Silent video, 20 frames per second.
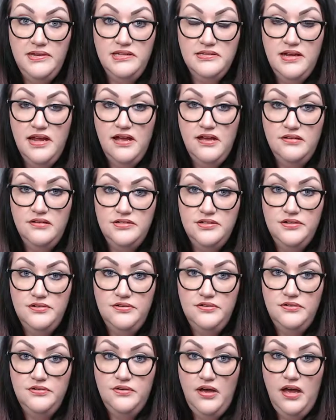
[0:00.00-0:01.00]
now
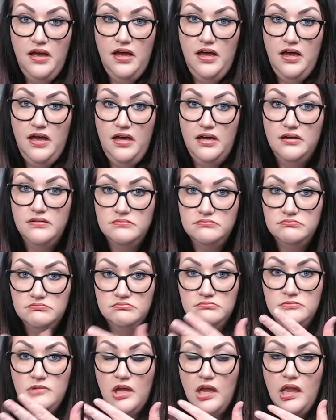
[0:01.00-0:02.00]
to
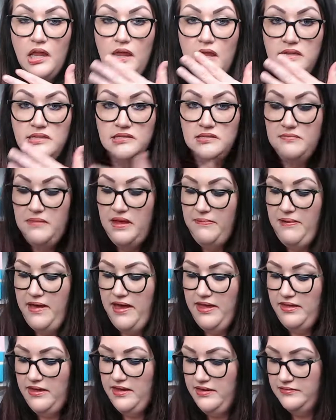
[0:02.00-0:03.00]
cleanse my
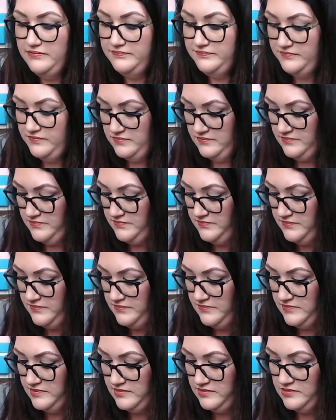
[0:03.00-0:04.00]
palate.
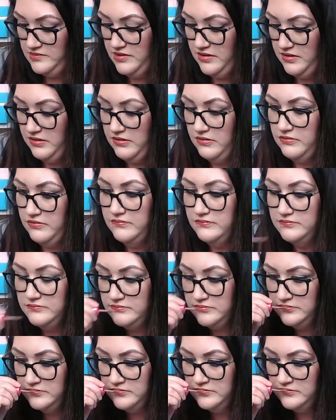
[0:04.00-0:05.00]
So
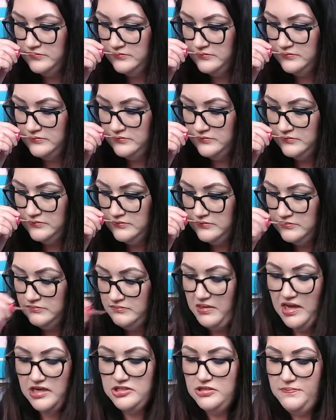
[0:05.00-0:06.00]

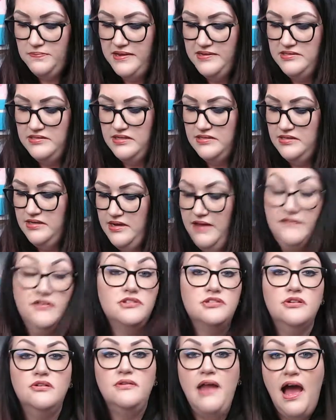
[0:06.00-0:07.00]
Posh Spice doesn't have it.
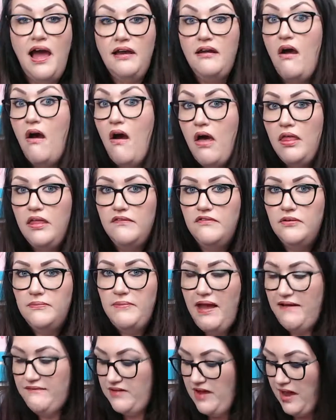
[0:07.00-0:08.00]
So not all of them
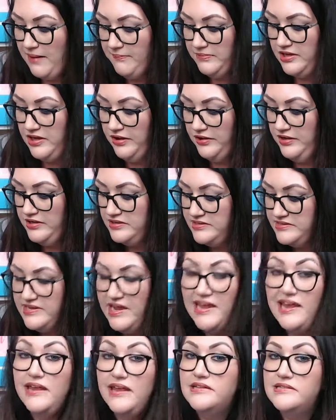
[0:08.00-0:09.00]
have it. I'm going to say
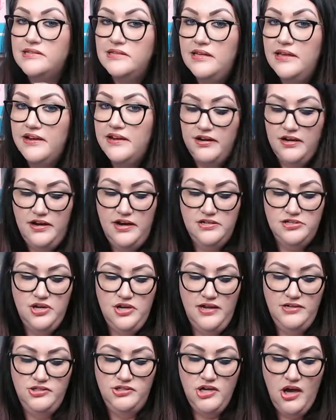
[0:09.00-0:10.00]
it's licorice.
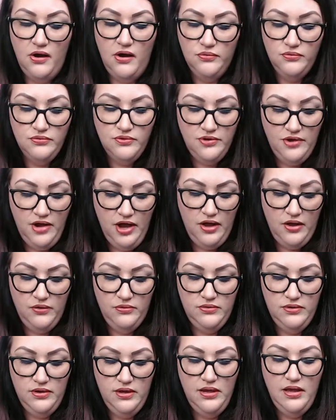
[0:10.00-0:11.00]
I don't know.
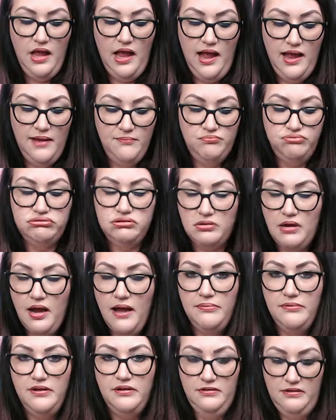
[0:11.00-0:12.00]
I'm
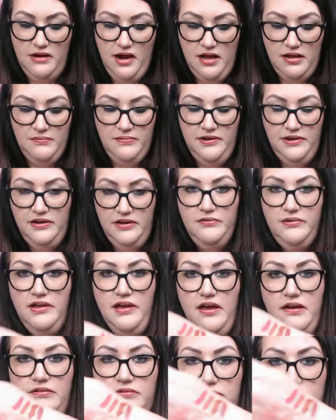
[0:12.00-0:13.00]
probably wrong, but here we go.